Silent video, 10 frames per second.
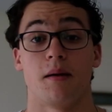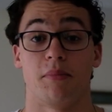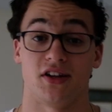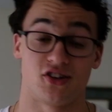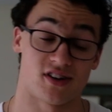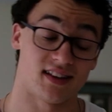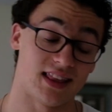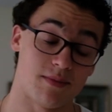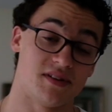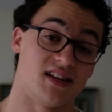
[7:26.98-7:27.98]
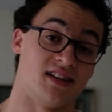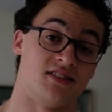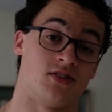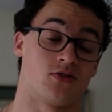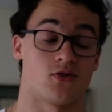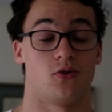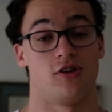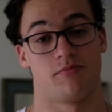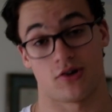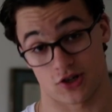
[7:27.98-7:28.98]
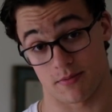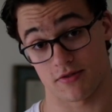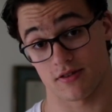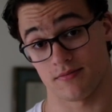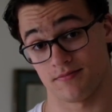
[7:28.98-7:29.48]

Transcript: But you're not limited to solely push-ups.